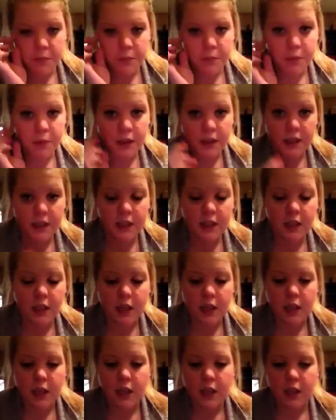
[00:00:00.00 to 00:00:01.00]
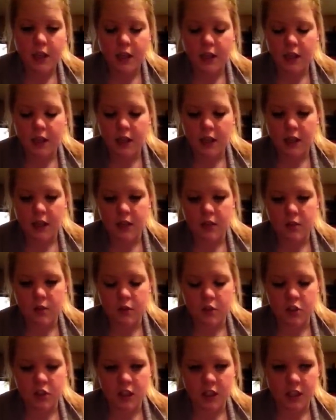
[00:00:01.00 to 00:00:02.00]
plate and I asked for
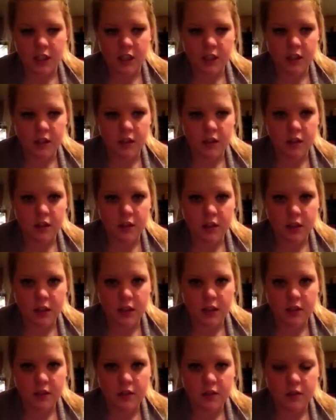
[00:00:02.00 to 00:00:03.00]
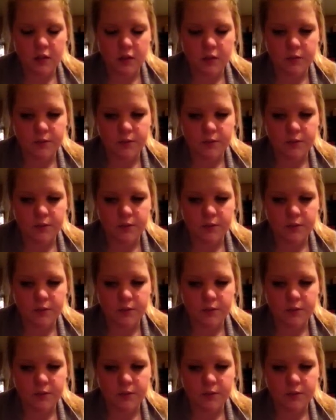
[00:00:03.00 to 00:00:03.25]
chicken in it, so